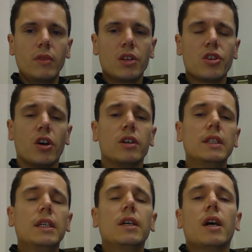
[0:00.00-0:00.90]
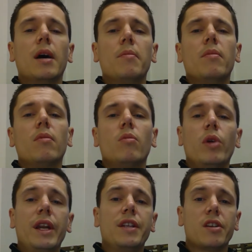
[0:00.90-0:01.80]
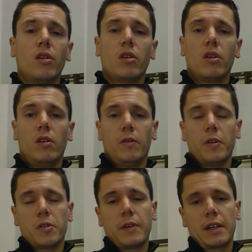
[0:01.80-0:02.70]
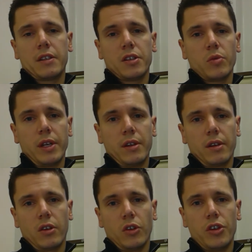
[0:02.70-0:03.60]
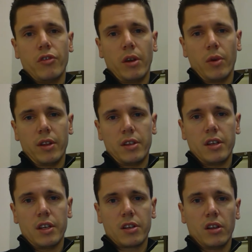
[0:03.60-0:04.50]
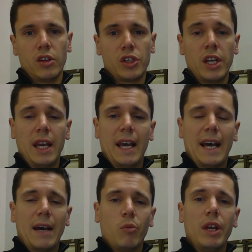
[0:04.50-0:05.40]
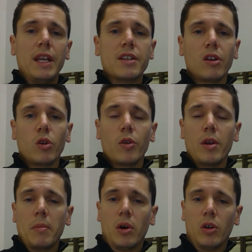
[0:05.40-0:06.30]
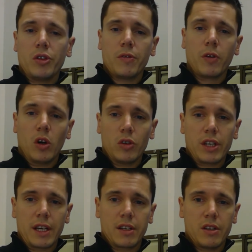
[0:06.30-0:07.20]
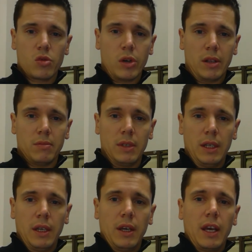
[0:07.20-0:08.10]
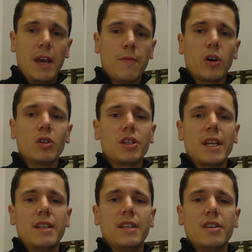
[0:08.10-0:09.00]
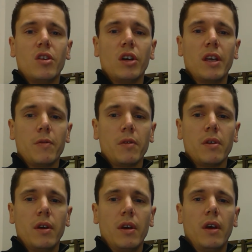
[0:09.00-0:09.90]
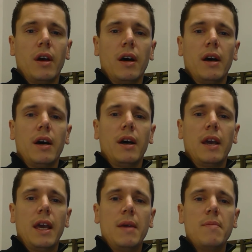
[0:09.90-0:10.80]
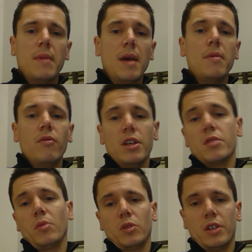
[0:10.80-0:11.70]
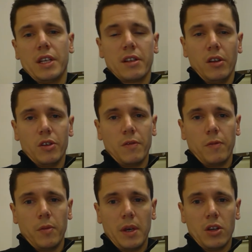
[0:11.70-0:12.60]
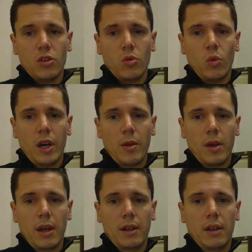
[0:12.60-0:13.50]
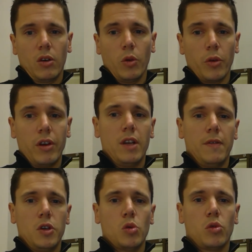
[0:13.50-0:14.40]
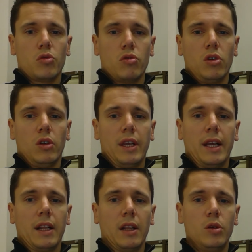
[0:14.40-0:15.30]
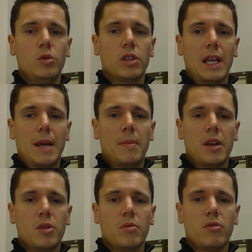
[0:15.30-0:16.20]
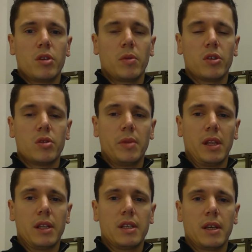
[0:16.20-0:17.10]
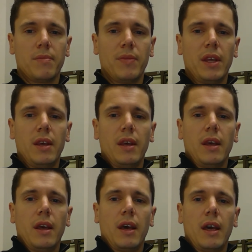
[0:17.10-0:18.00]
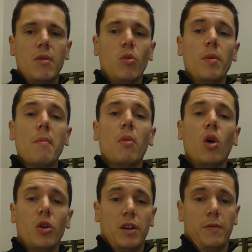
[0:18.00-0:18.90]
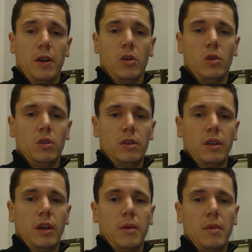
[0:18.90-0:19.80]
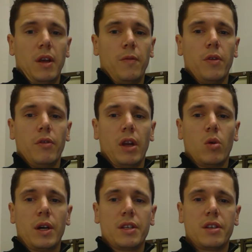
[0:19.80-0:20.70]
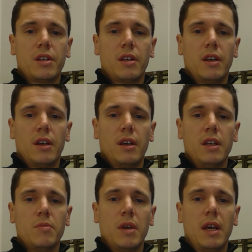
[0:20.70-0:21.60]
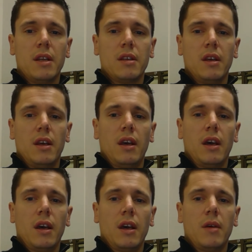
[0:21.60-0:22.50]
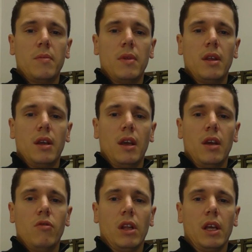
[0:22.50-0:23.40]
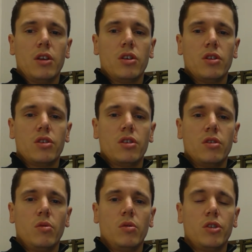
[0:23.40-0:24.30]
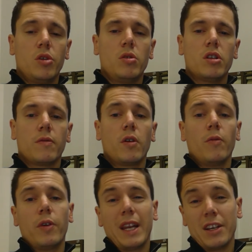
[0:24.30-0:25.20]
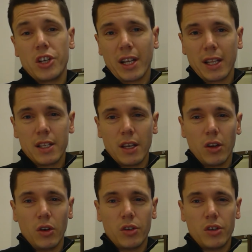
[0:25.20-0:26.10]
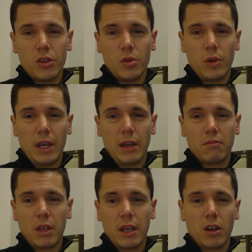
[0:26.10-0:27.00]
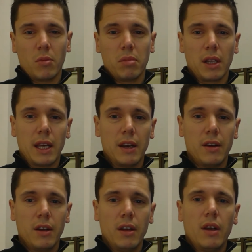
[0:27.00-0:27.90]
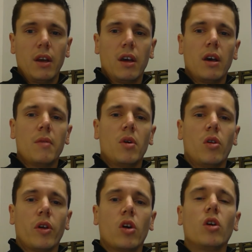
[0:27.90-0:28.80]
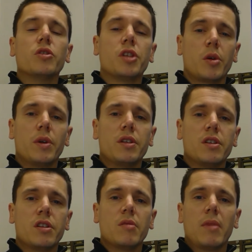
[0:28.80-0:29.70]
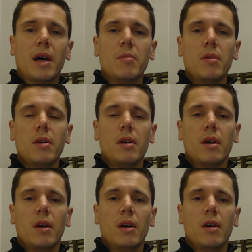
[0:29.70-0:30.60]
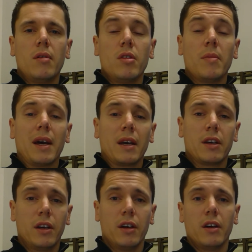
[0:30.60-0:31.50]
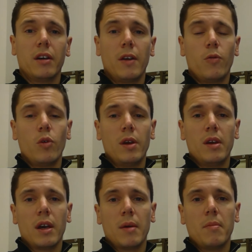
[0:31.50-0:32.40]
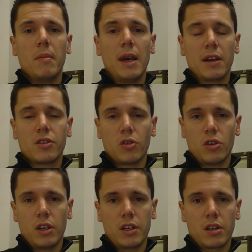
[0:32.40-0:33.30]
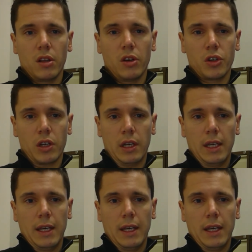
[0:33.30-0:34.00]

So we need to look at all of those factors when considering whether to disclose, and we need to look at the importance of context as well. If consent is not given, it may be reasonable to disclose information where that other individual's role includes line management responsibility. It will be more difficult if the request is made in relation to duties of confidentiality or to a complainant, or the consequences that might occur if we make such a disclosure.